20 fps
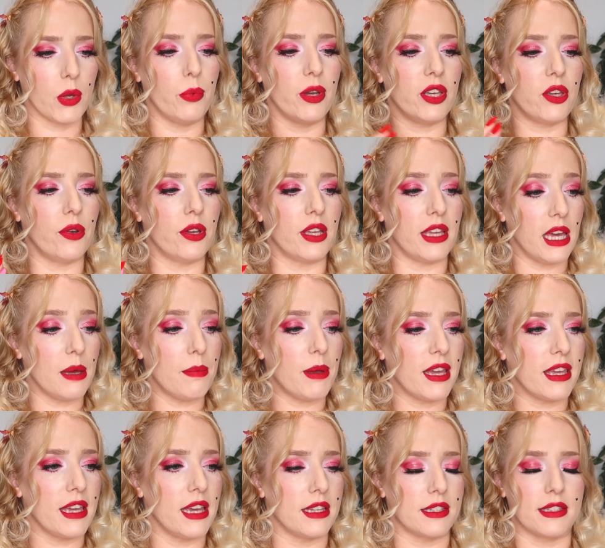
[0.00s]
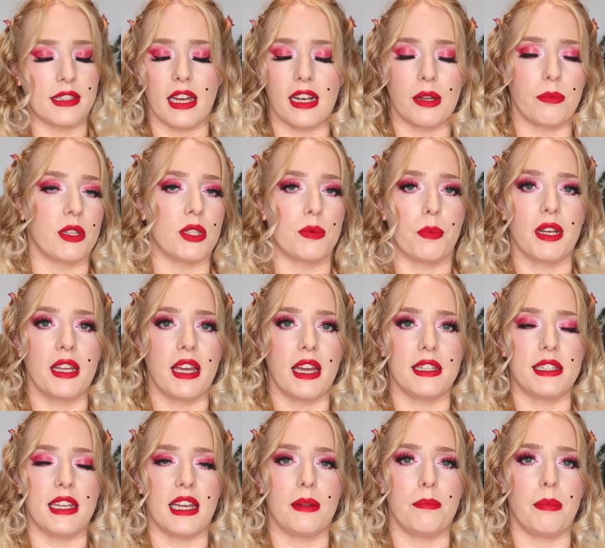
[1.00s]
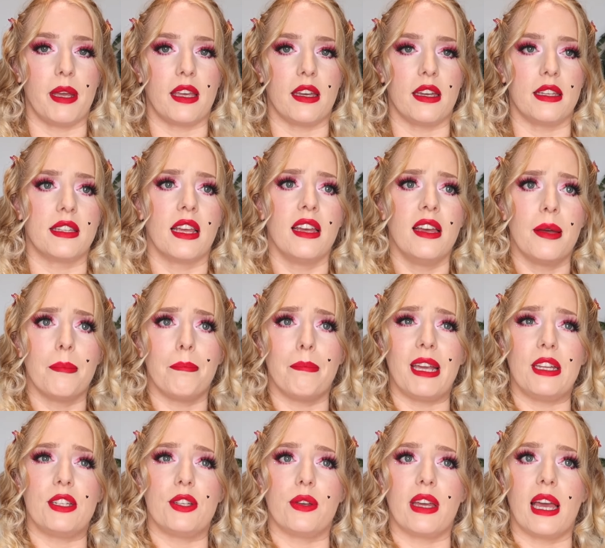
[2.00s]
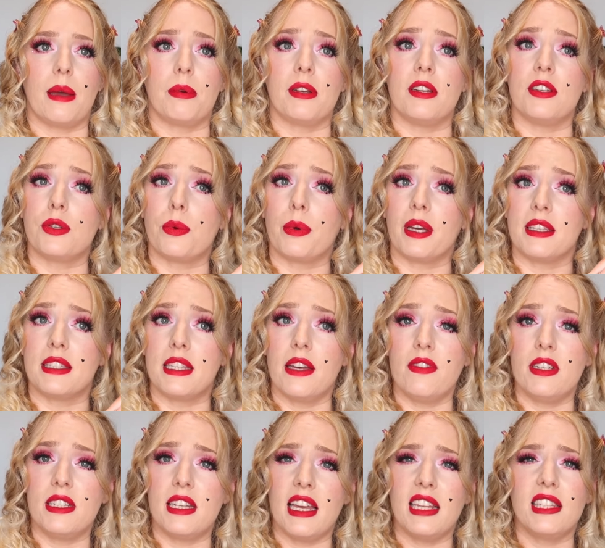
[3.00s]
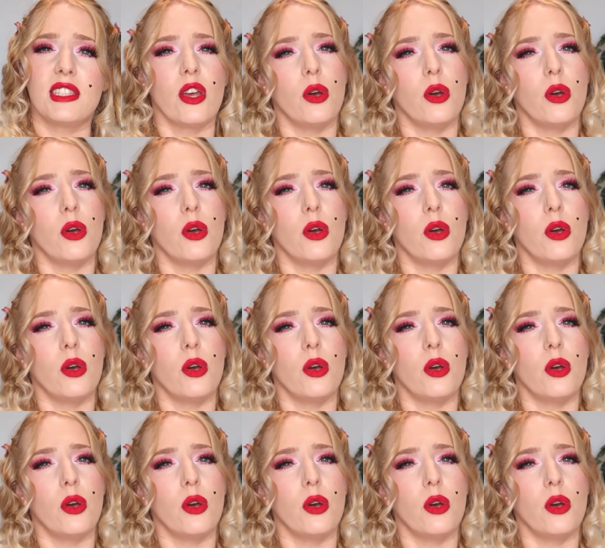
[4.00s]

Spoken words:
We're going year by year, started with 2018 because Me Too happened in 2017,